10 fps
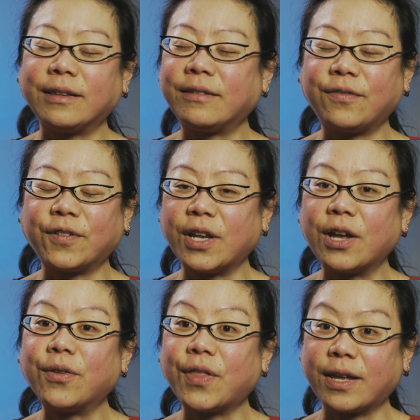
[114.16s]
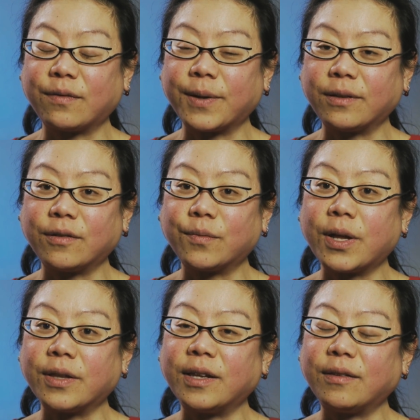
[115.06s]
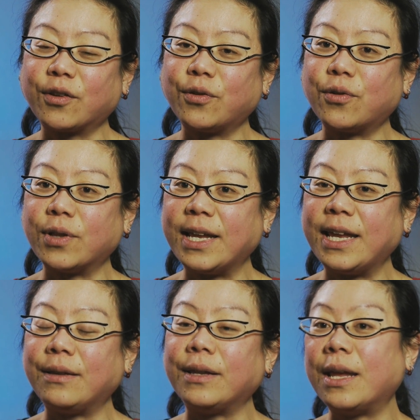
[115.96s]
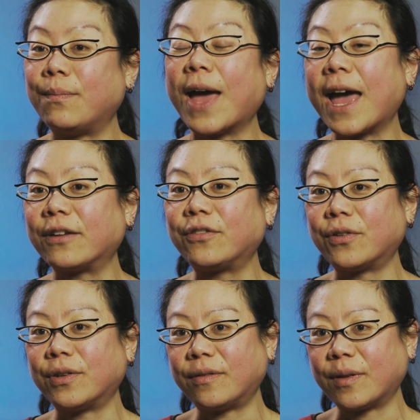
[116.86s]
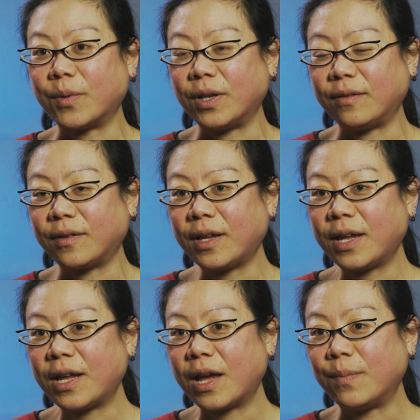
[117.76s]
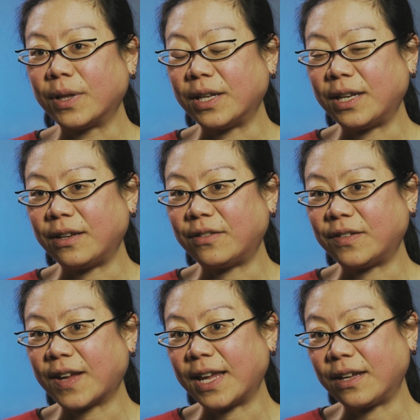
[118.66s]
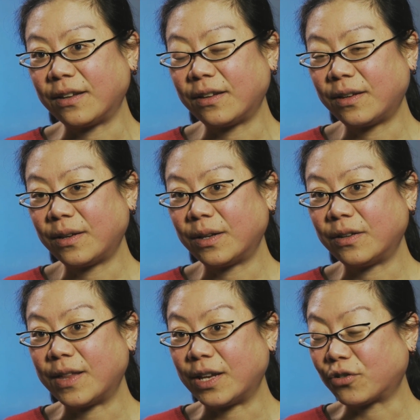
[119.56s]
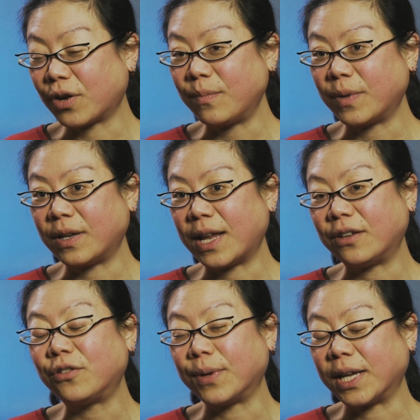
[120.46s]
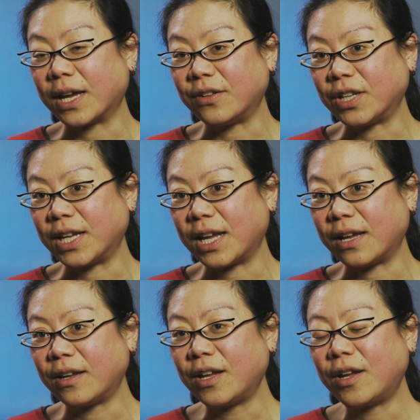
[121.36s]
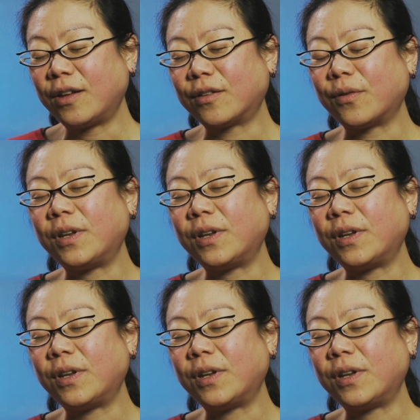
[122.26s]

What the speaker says: different health aspects as well, and these can all impact on somebody's ability to take their treatment and to engage in care. So